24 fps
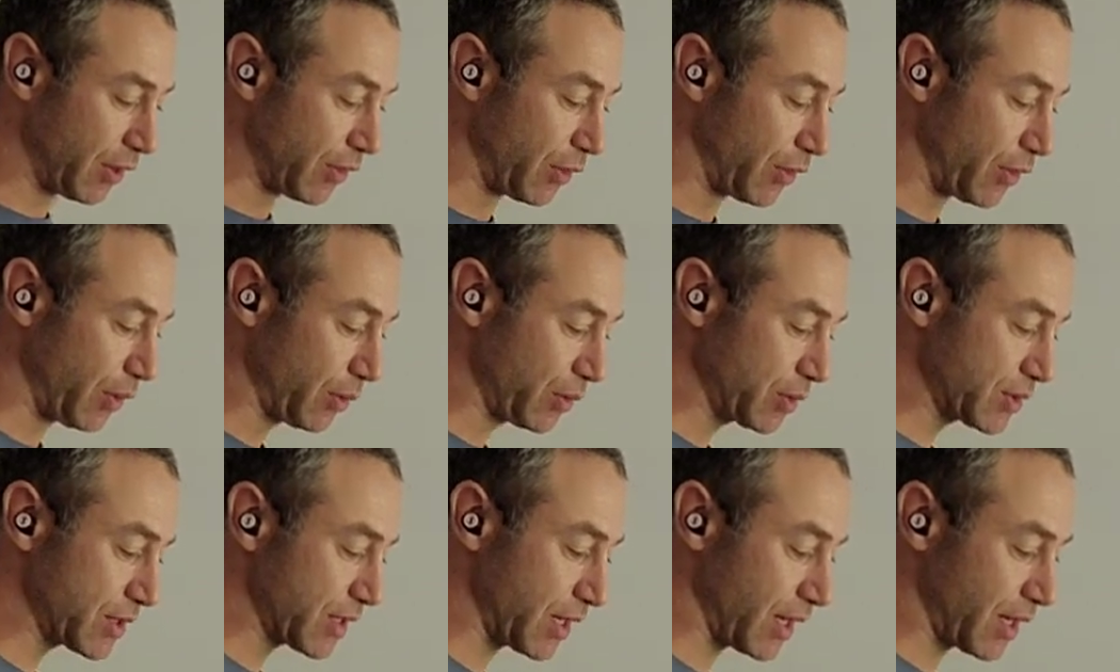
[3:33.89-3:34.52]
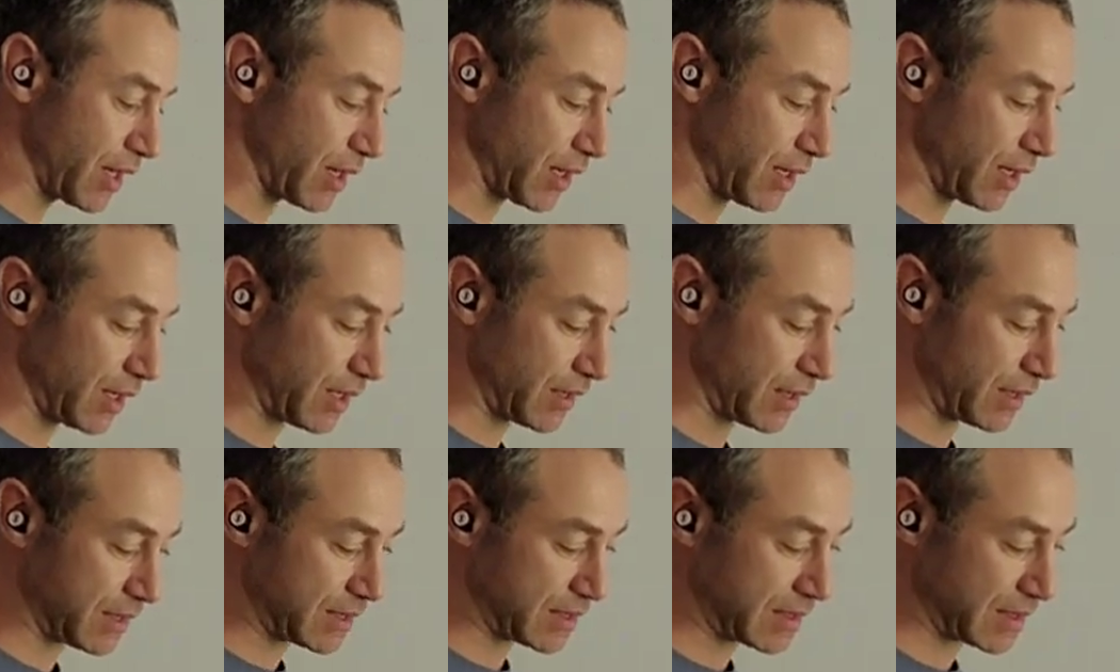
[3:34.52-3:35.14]
Those
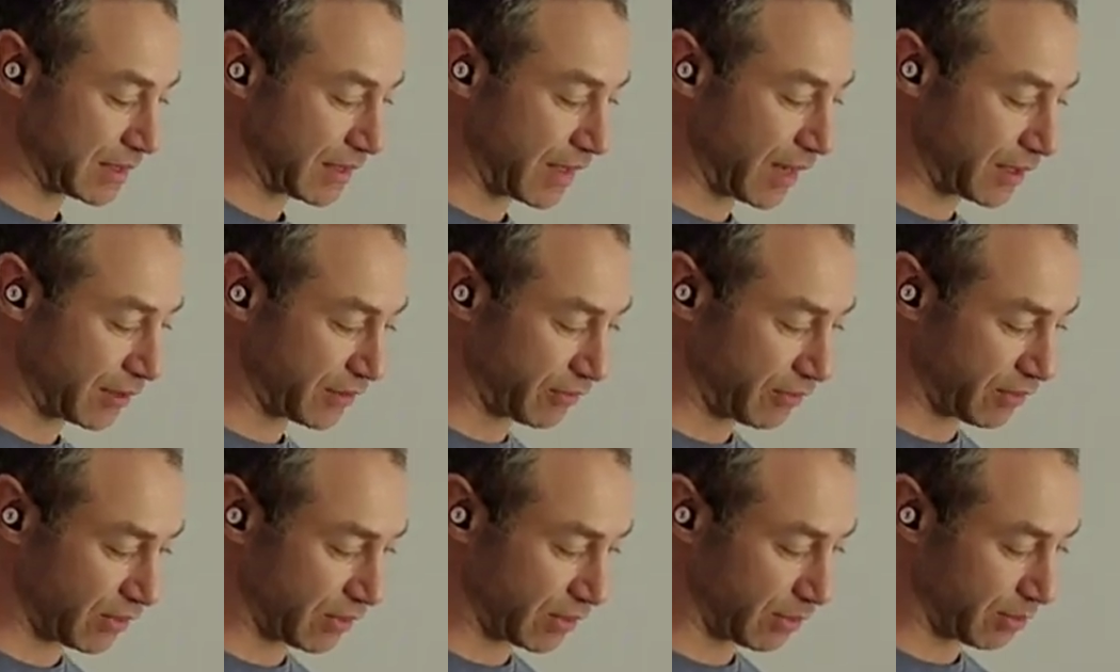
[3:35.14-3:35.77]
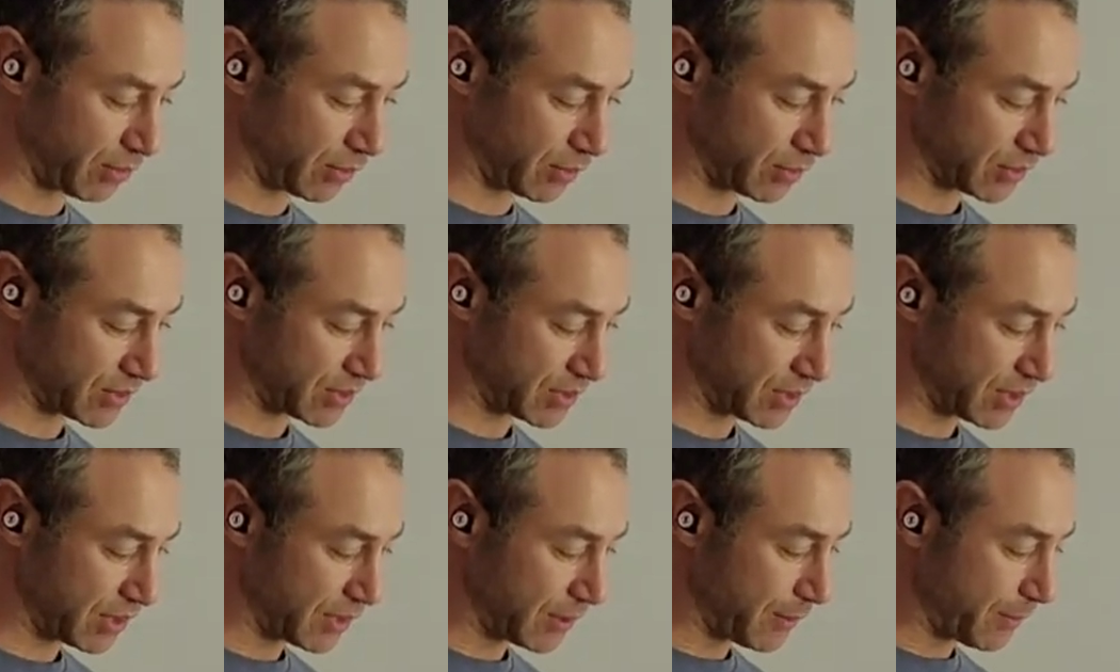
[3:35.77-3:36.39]
are slight variables.